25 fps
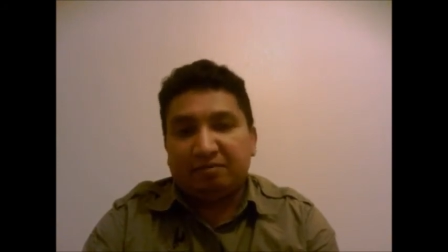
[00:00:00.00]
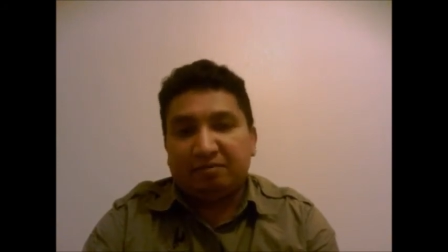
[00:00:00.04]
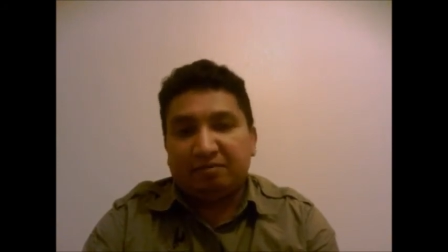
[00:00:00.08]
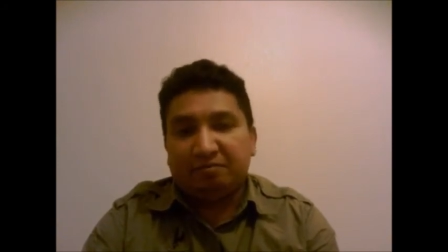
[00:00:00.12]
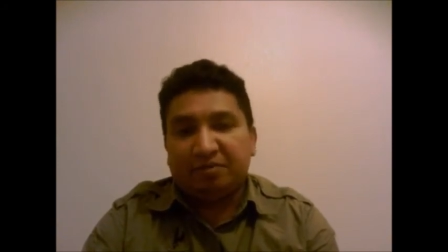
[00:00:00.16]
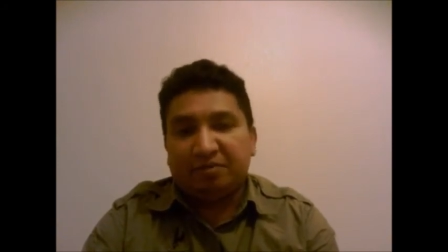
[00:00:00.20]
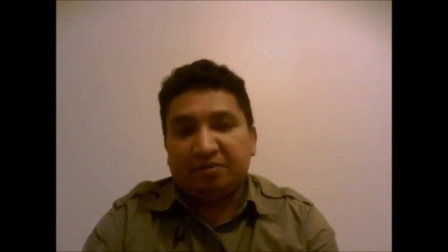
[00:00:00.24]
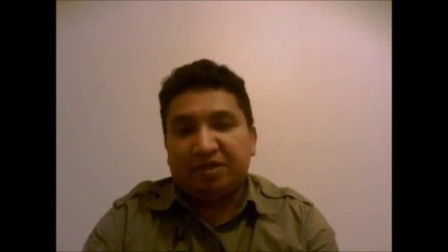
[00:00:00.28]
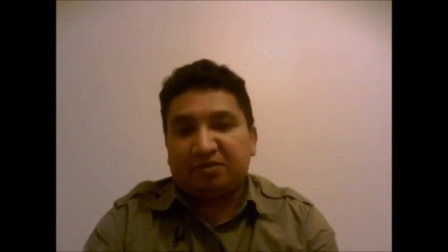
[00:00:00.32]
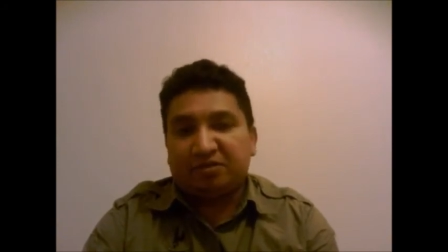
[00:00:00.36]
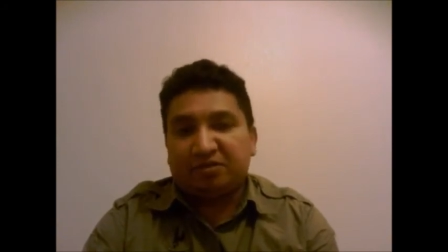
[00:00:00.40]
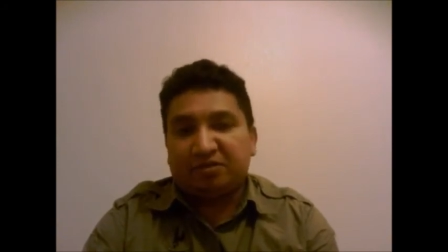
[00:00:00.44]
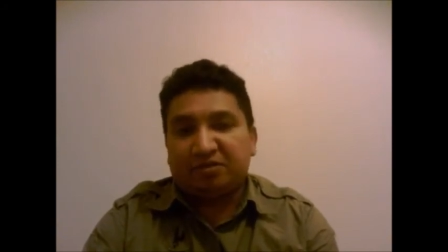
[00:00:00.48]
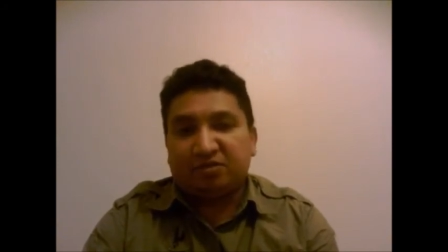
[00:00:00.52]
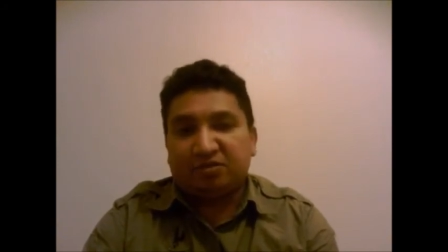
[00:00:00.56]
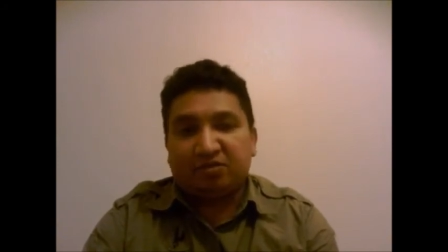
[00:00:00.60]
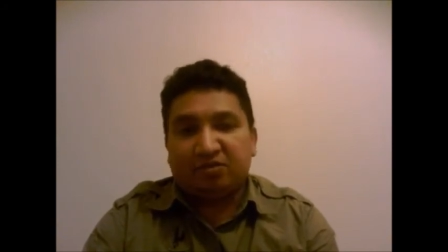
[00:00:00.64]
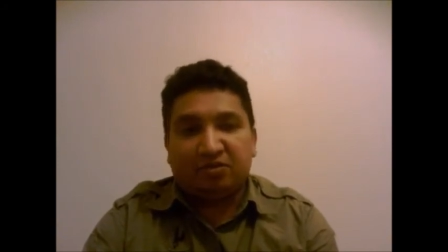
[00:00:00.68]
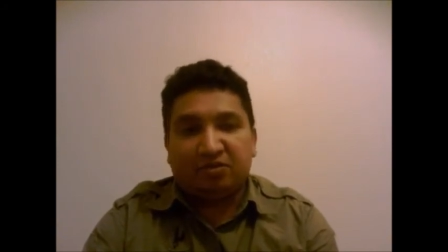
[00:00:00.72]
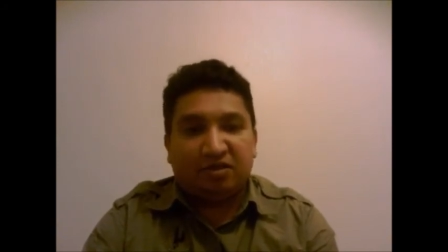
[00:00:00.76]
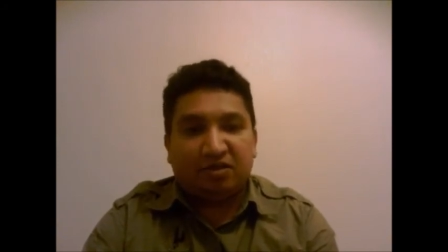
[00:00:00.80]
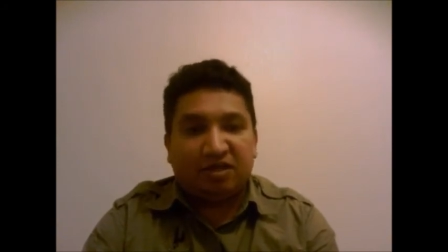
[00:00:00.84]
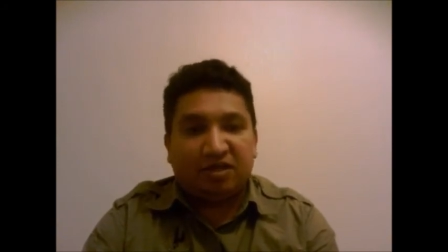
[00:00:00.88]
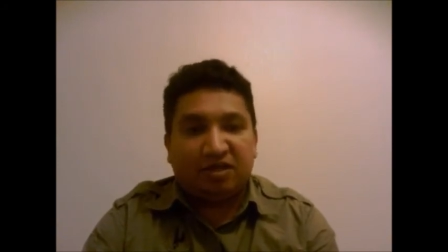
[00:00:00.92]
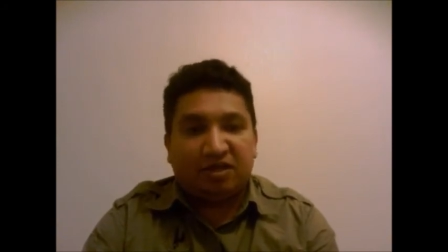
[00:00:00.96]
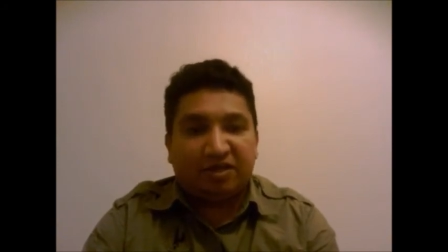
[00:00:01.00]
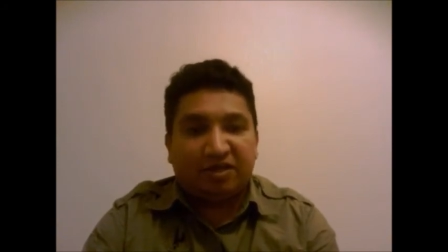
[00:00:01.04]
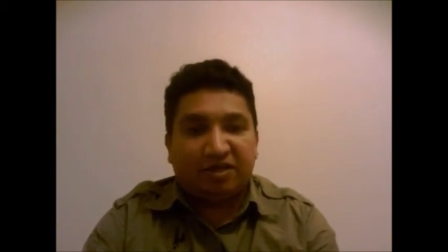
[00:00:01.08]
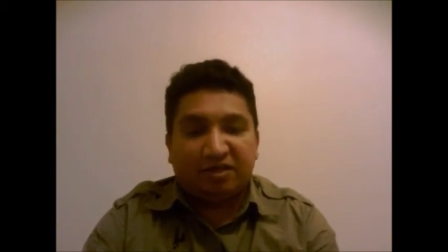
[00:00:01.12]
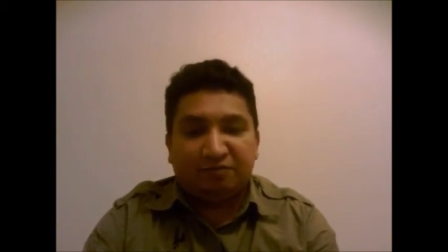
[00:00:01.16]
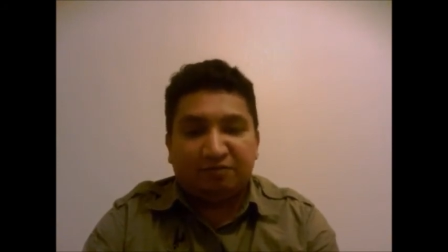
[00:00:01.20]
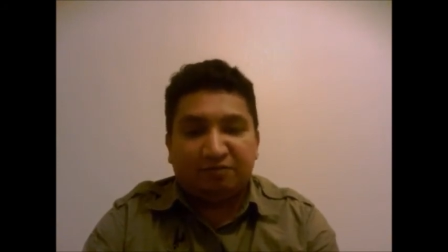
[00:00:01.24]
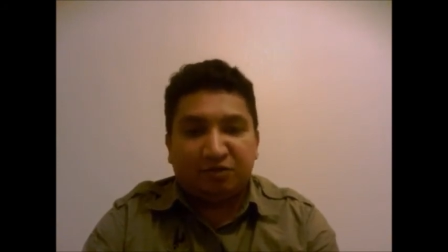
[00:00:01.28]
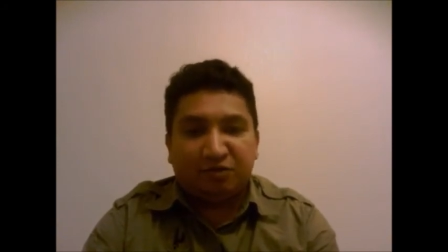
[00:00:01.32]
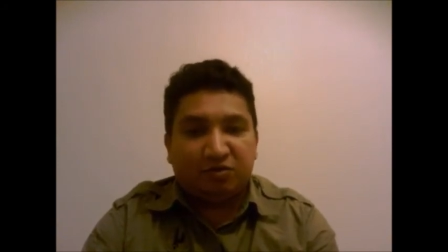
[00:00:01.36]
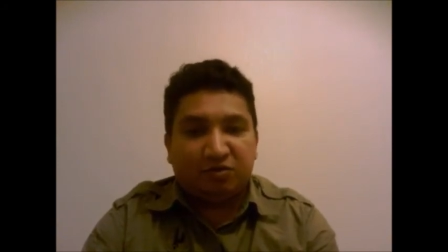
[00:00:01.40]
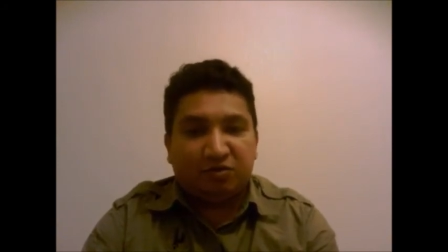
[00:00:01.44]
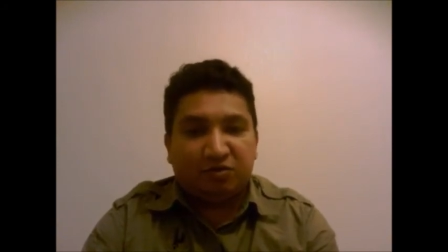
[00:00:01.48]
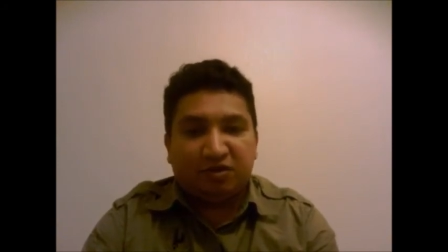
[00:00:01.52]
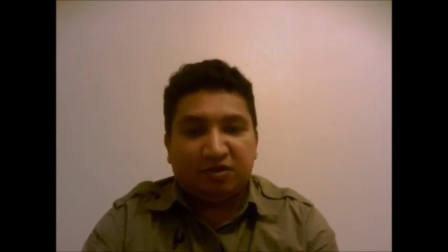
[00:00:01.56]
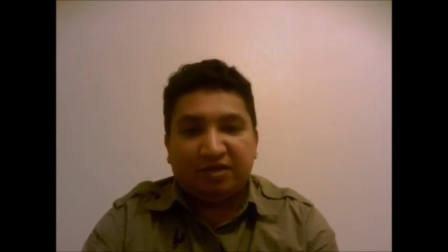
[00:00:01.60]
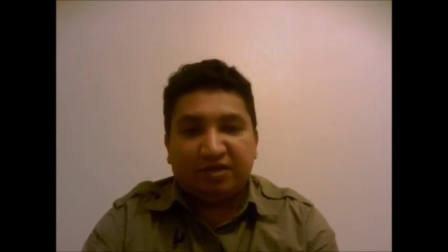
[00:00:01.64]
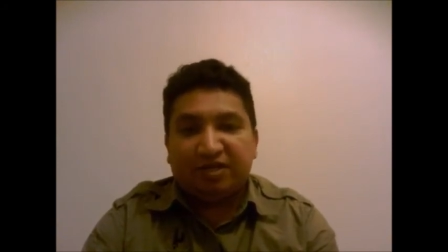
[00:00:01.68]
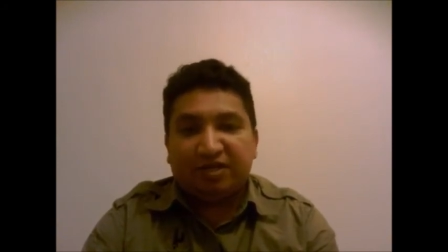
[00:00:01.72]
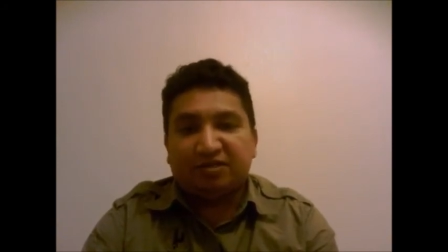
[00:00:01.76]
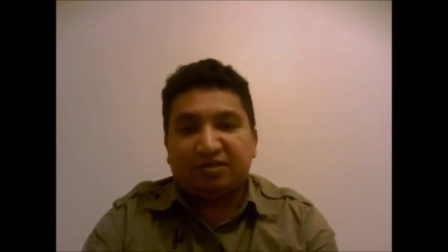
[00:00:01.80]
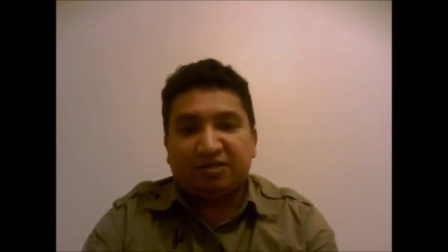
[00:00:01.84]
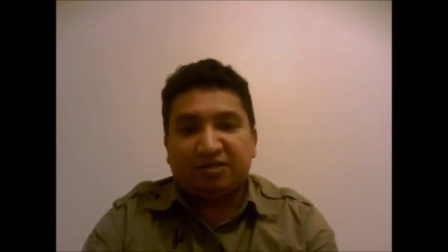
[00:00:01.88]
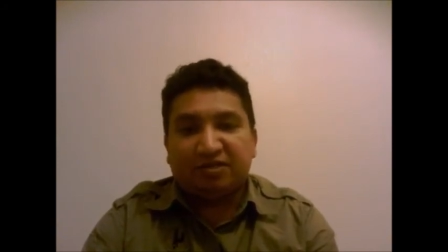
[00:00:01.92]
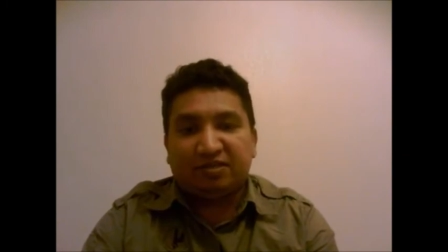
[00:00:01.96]
based on our individual
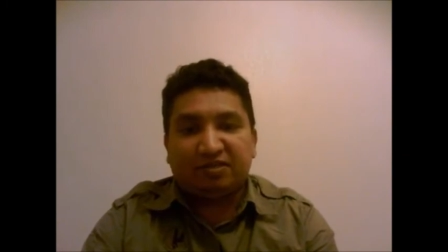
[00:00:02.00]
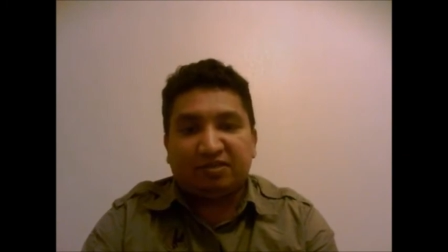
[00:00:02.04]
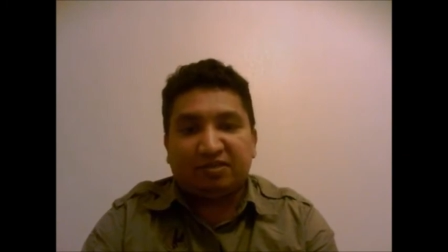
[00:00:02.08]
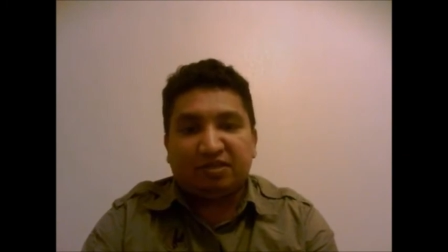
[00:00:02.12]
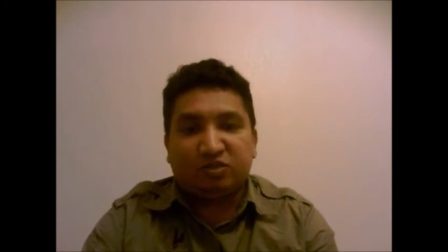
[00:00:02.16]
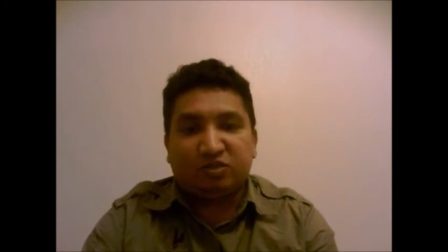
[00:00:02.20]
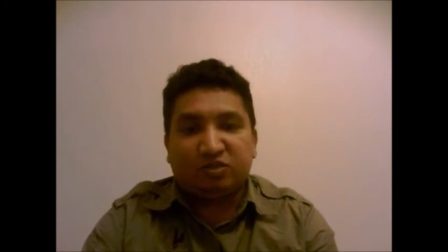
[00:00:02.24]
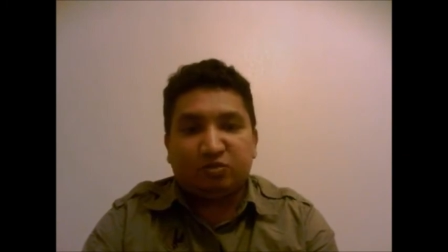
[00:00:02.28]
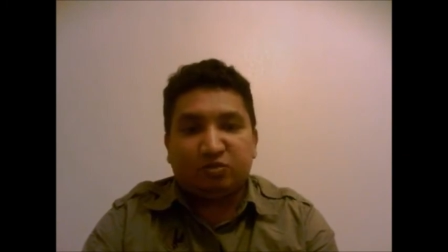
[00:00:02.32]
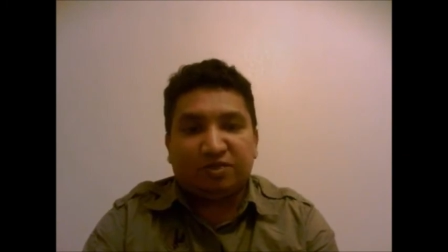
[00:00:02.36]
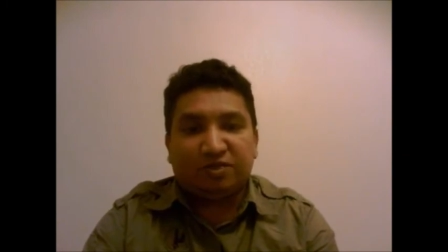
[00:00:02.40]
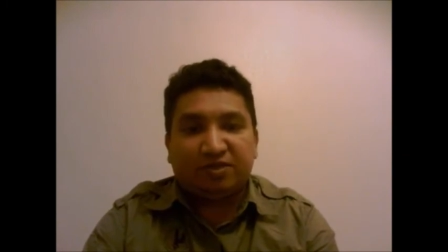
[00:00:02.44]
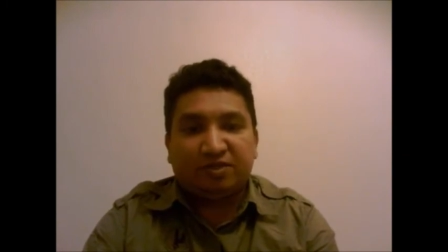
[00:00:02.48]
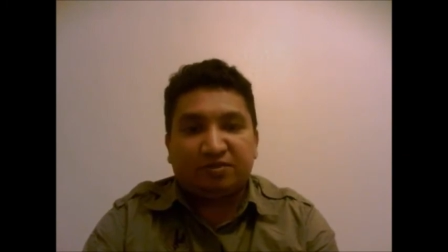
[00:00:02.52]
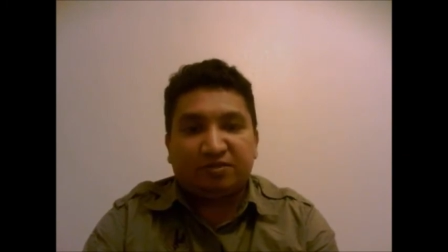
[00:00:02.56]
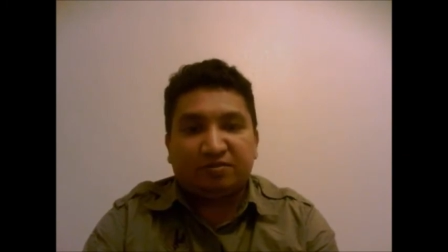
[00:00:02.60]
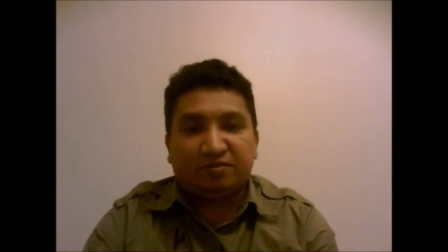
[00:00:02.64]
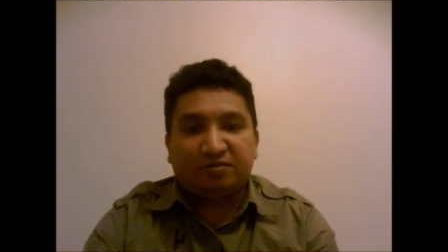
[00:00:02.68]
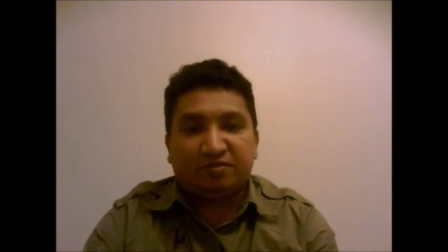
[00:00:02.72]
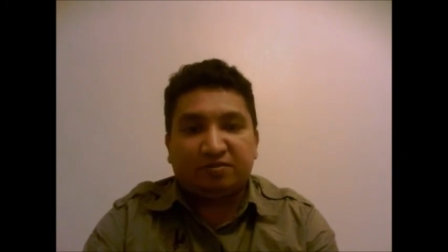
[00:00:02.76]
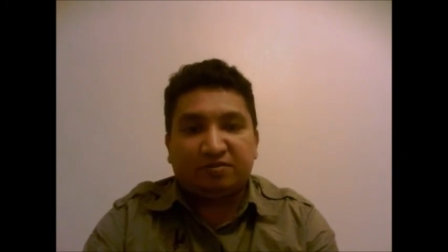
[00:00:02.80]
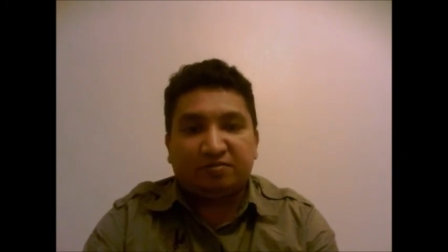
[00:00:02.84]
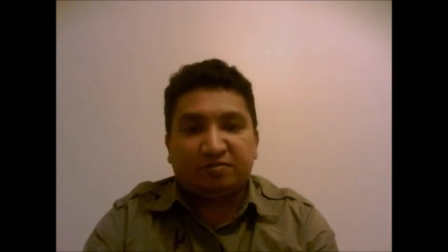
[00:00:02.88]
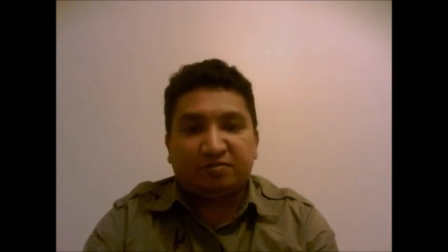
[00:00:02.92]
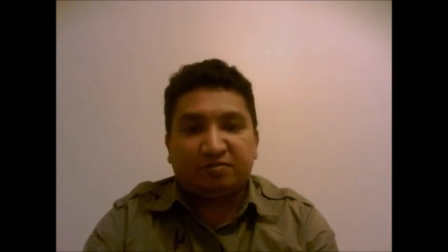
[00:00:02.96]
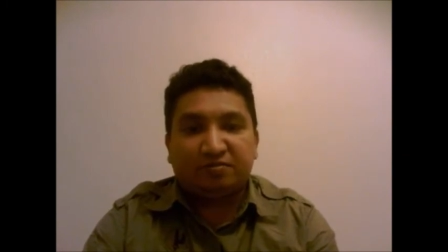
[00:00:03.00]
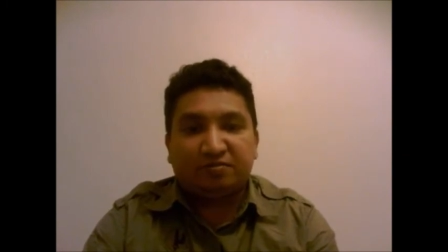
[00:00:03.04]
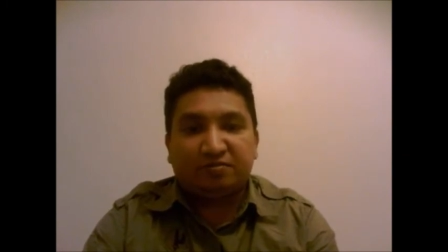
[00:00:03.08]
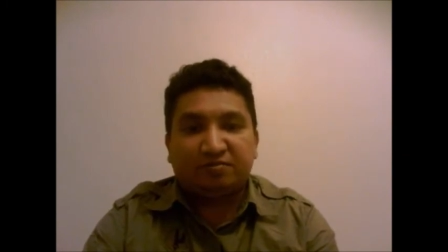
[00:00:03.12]
needs and situations.